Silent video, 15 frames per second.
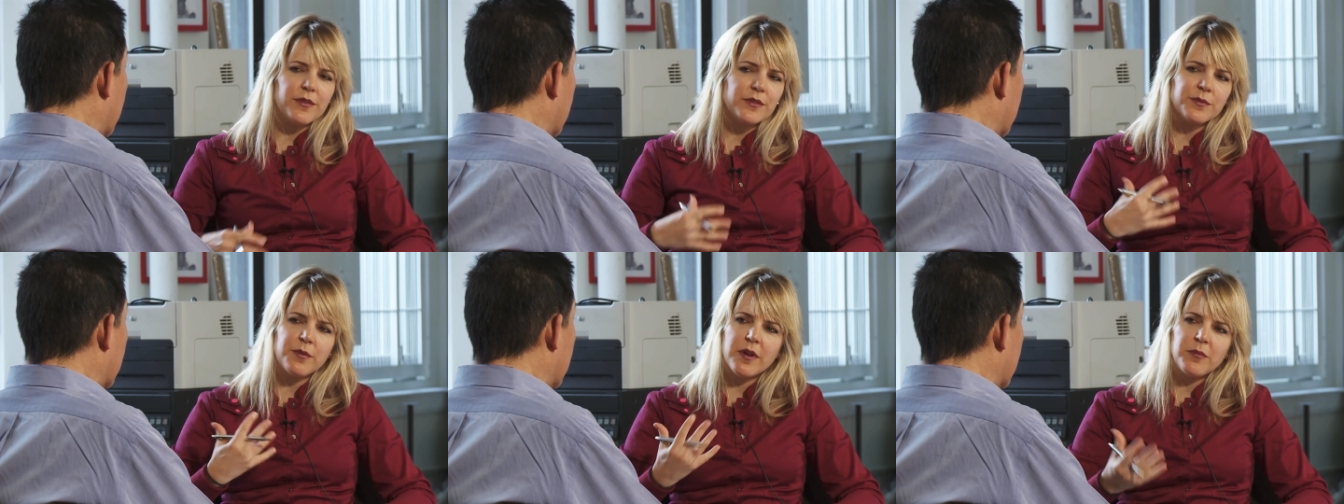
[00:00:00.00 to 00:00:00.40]
If
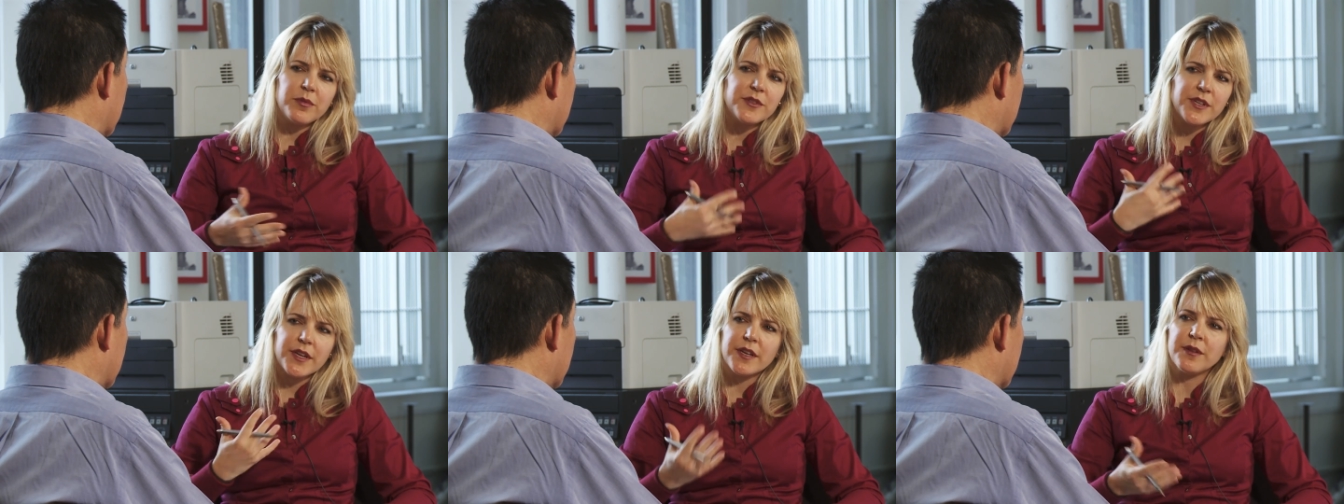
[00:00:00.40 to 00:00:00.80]
there's one
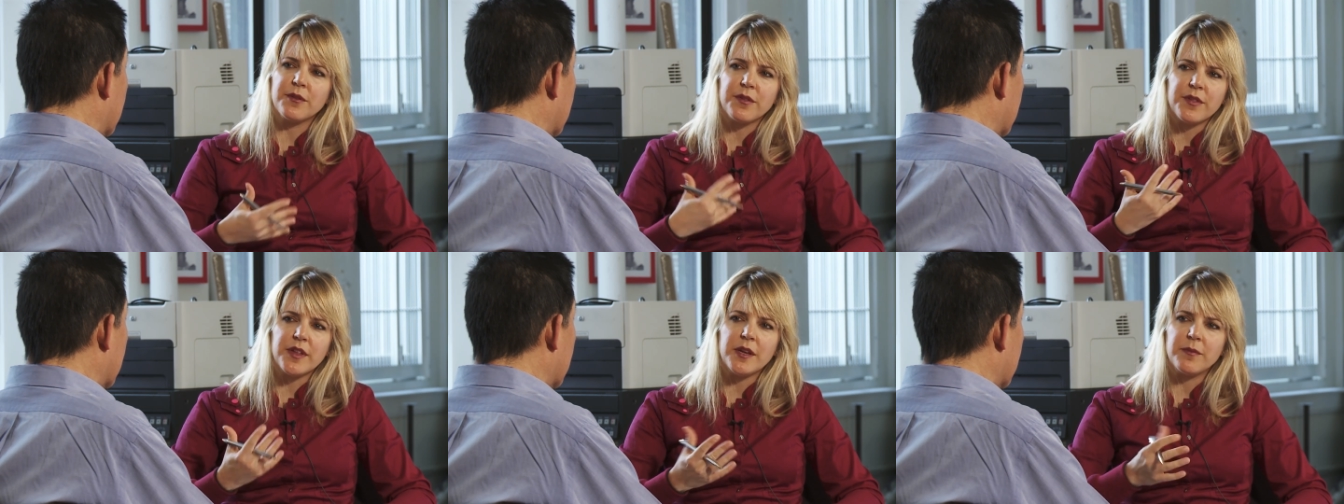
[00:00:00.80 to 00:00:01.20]
particular
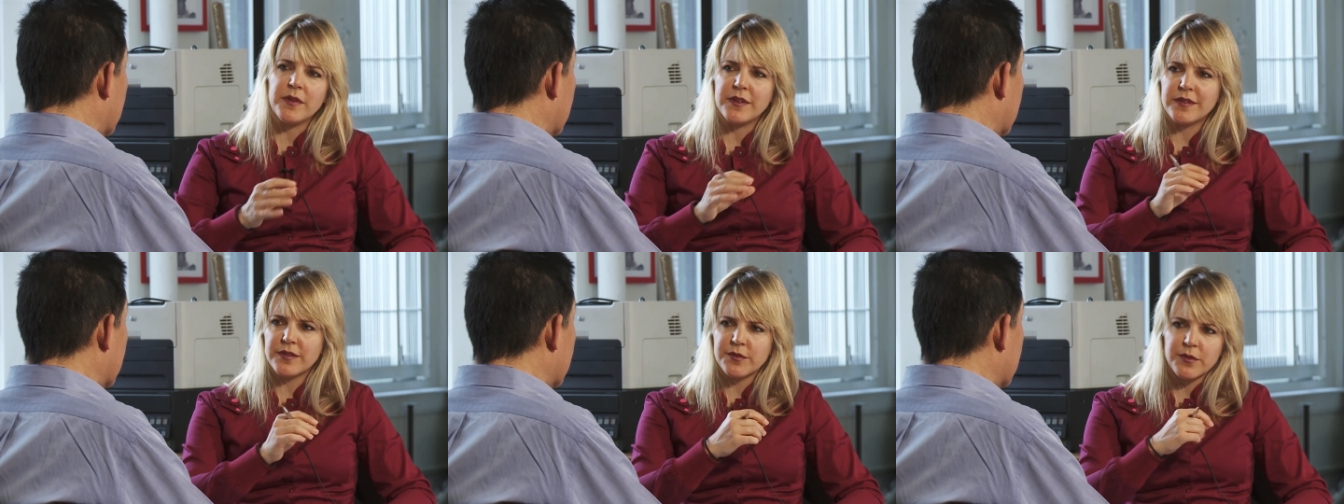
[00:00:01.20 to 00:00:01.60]
theme
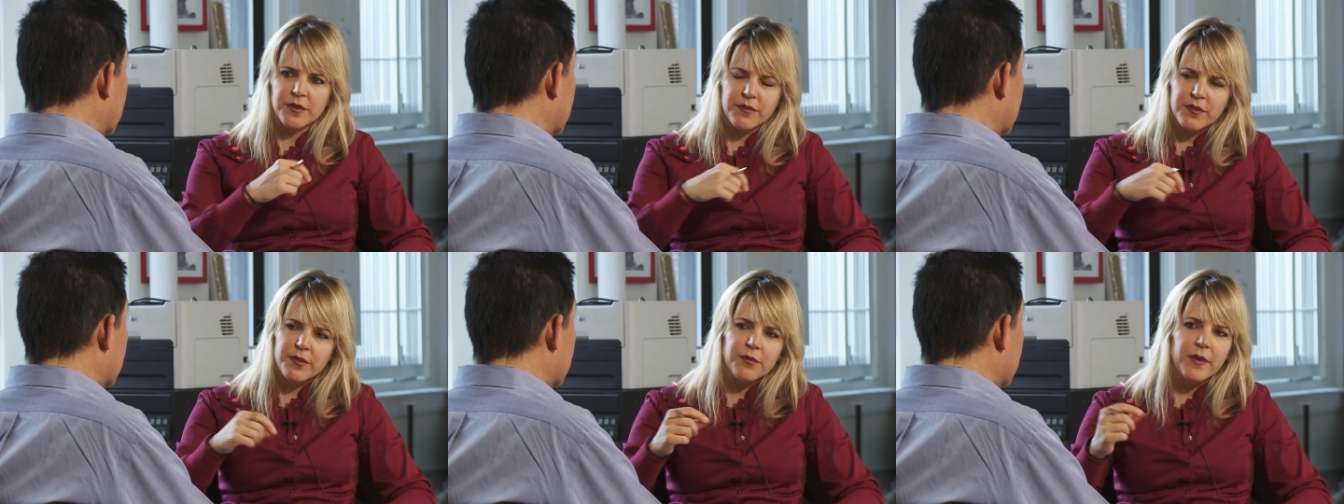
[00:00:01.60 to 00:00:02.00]
that's sort
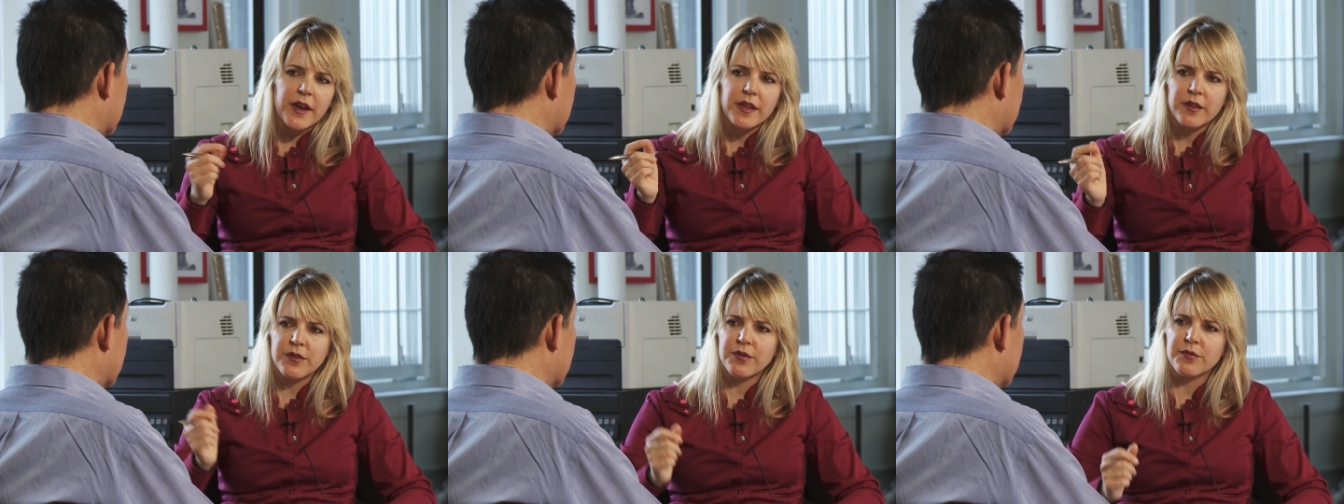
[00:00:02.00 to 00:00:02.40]
of
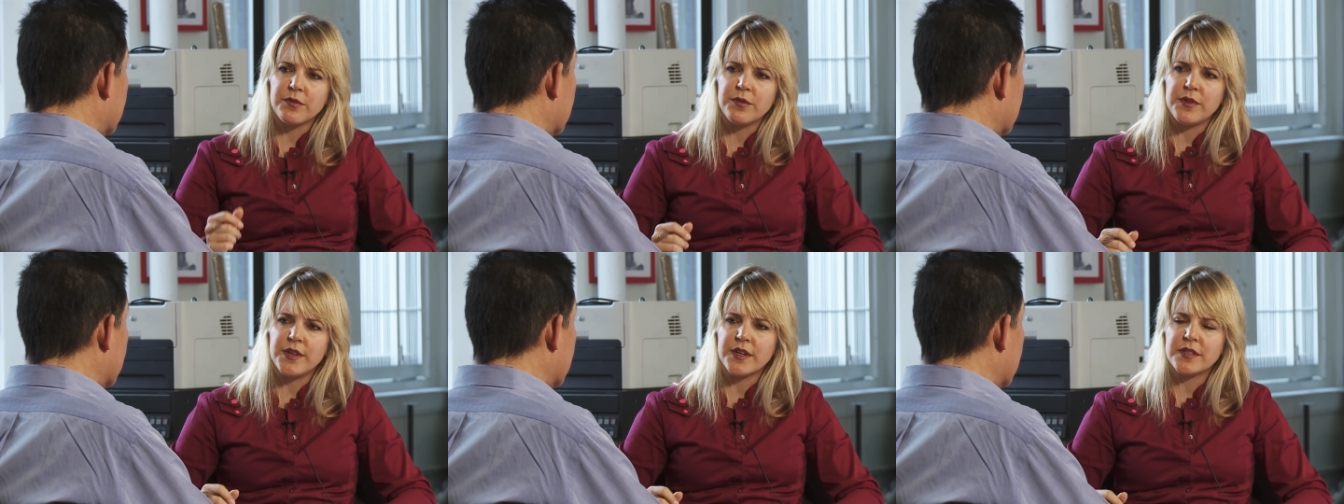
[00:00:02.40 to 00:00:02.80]
threading
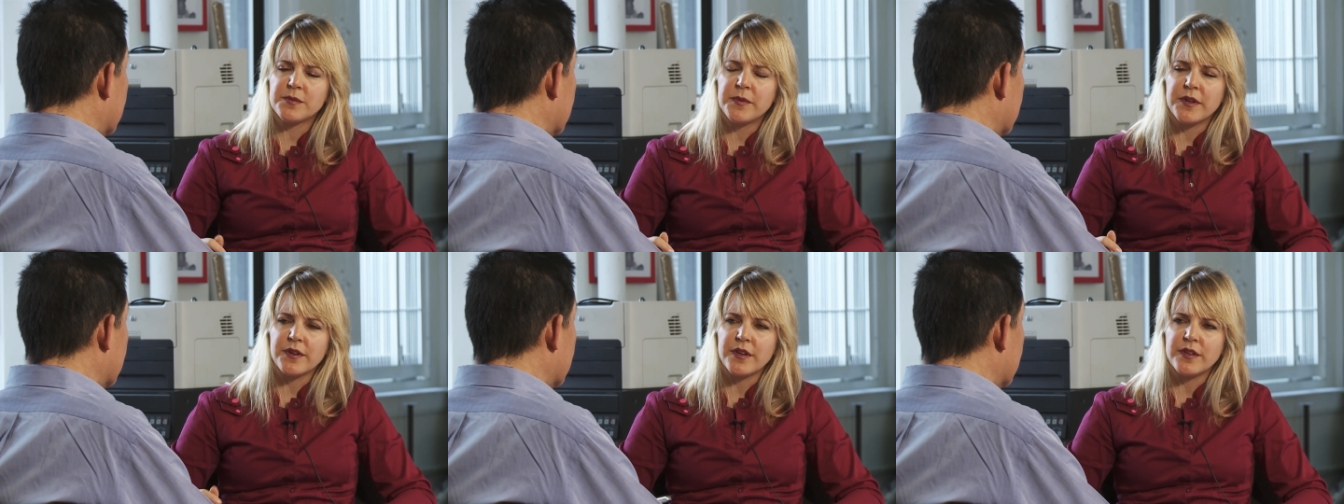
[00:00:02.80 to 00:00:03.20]
through the
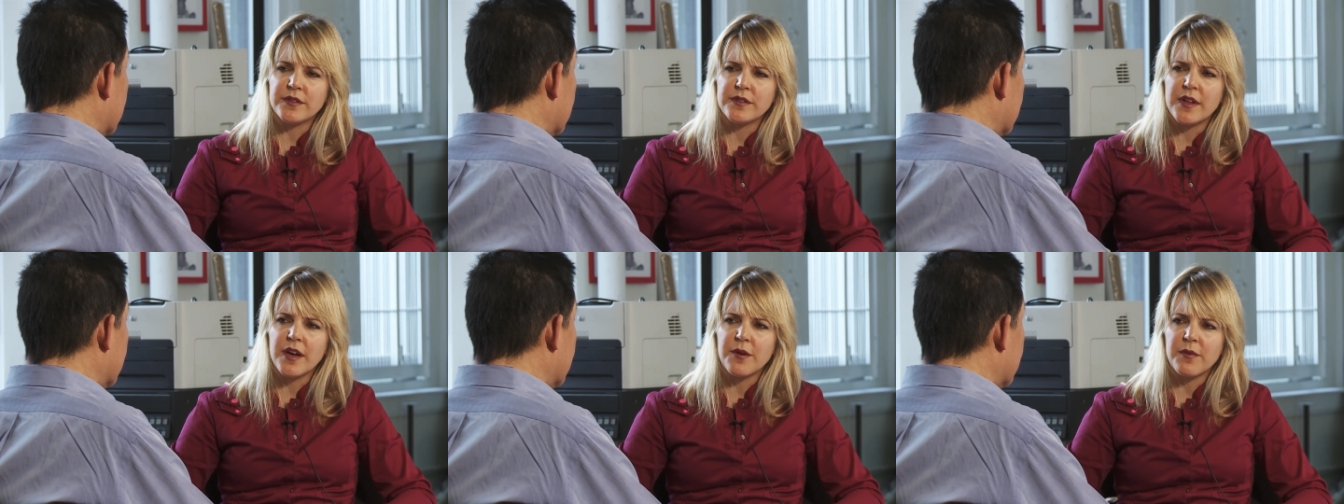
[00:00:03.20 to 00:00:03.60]

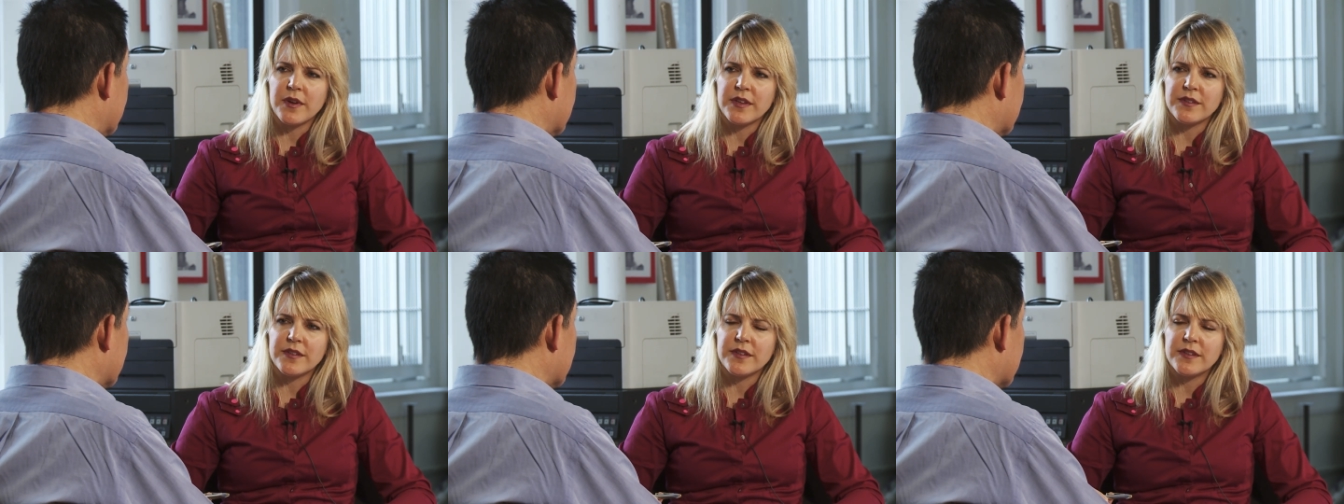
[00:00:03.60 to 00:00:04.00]
experience now,
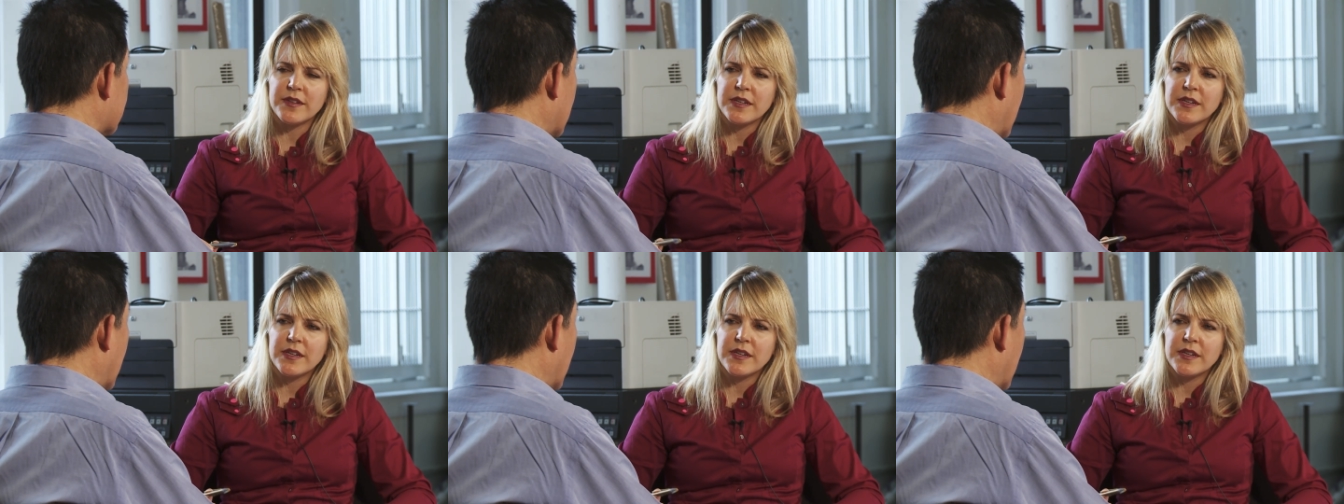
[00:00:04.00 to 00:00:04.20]
what is it?